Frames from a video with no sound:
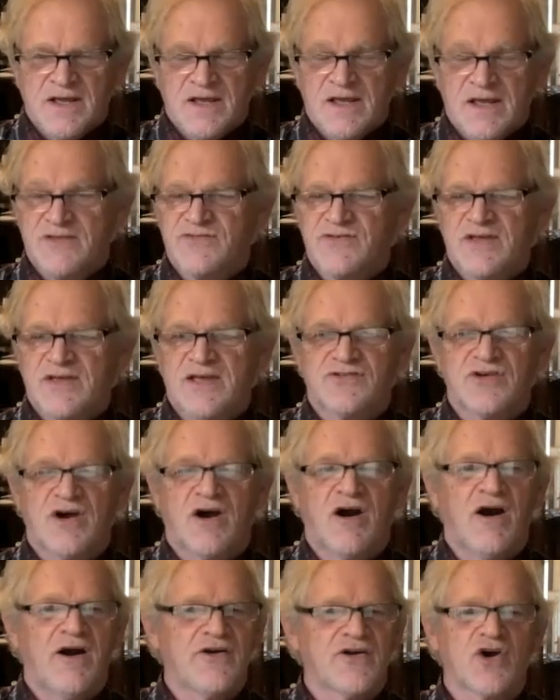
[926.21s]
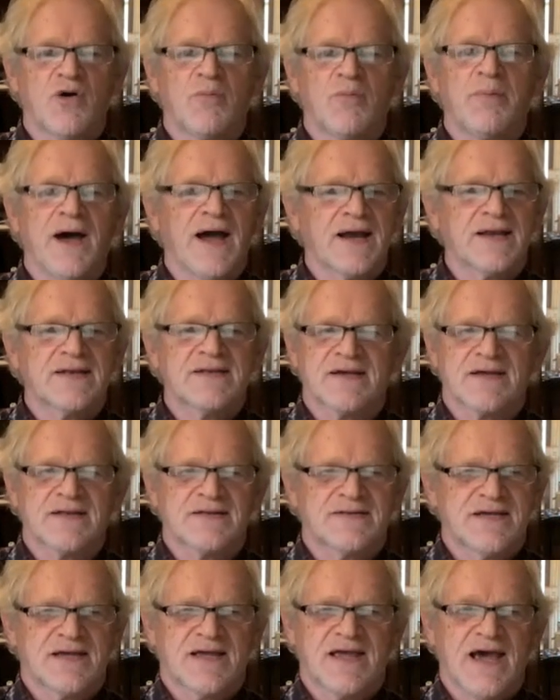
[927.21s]
it's it's hard to go back to,
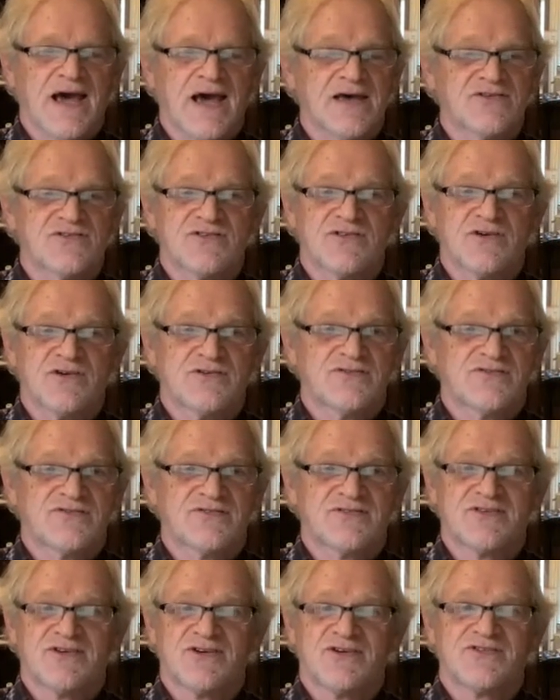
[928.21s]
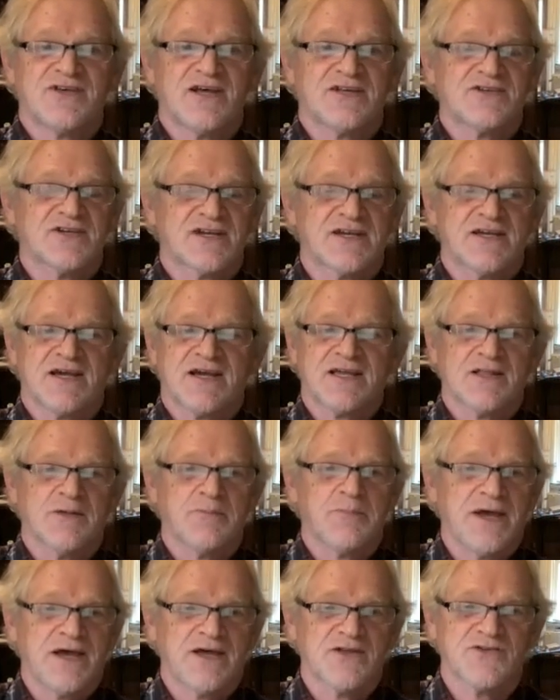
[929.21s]
to gas. There's there's such a kick in the
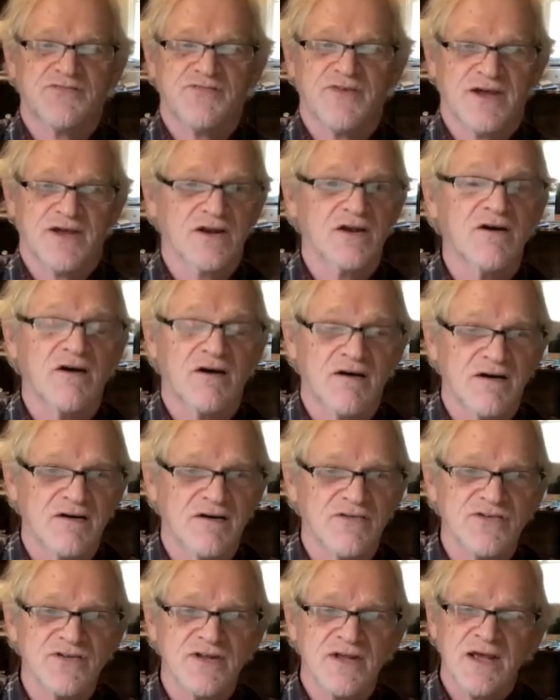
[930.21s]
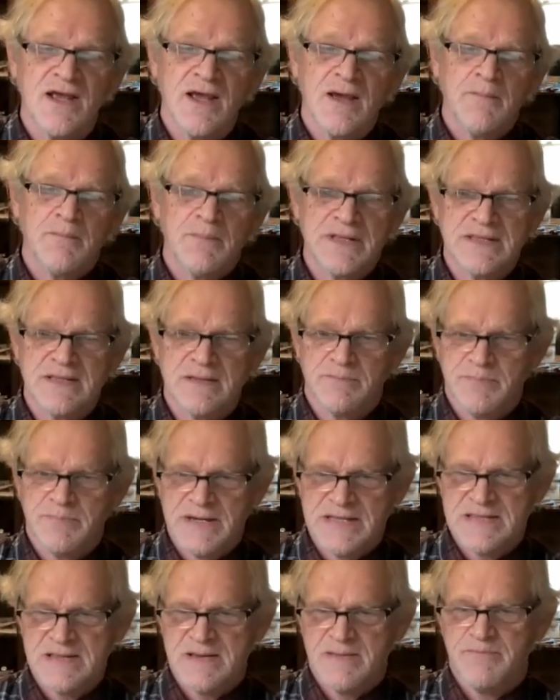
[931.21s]
pants, fun cars. But the
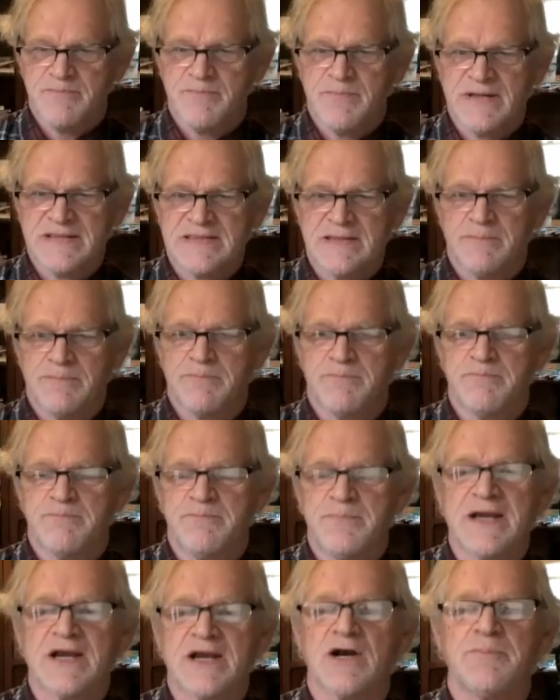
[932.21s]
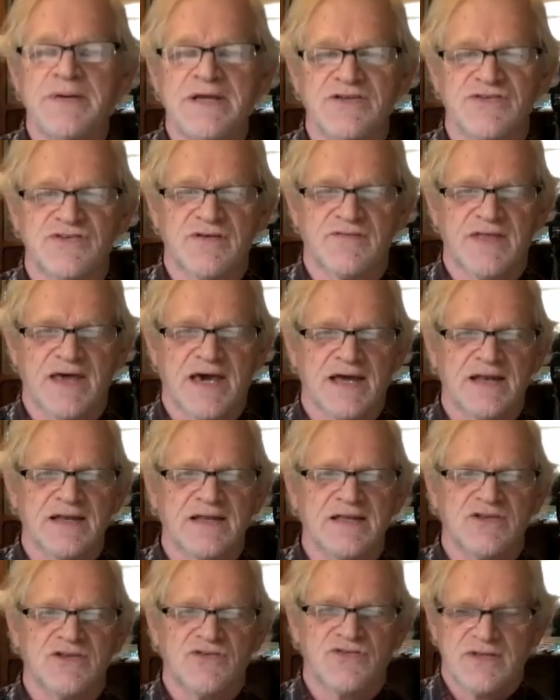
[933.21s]
but the but the bigger piece of that
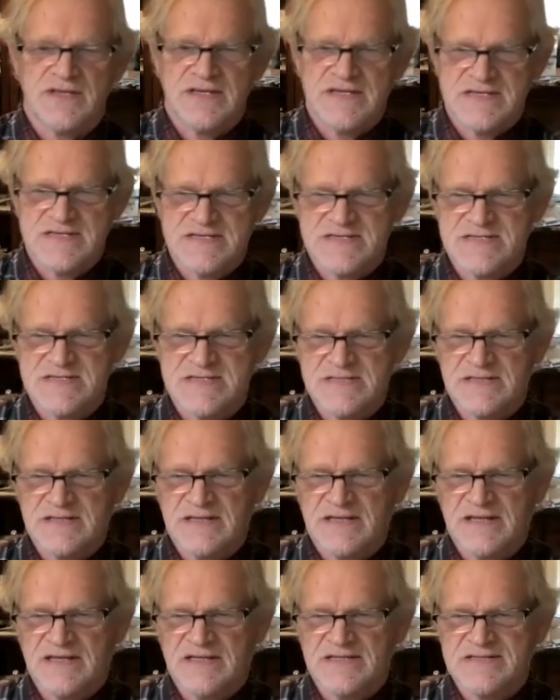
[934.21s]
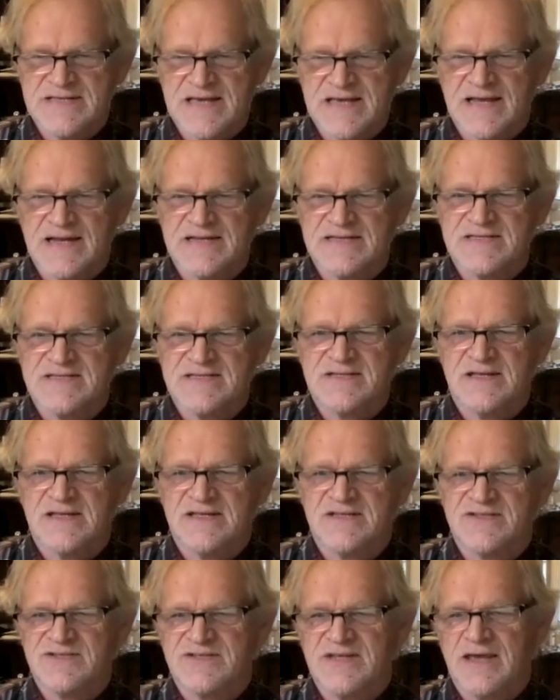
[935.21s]
is is is that it's
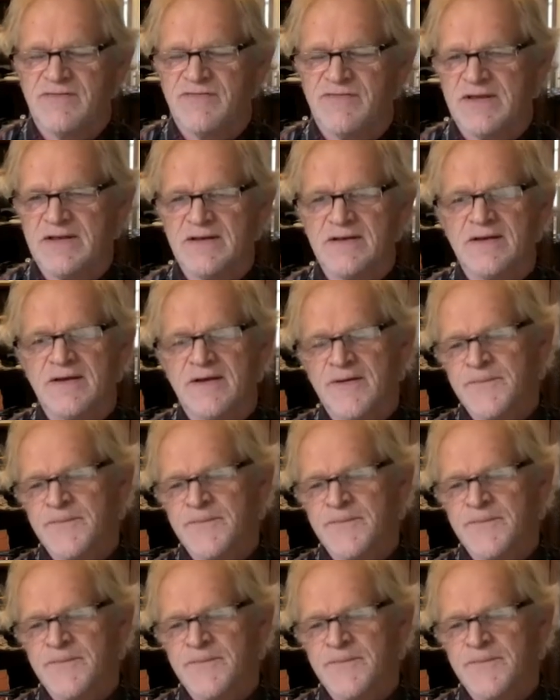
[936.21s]
it's saving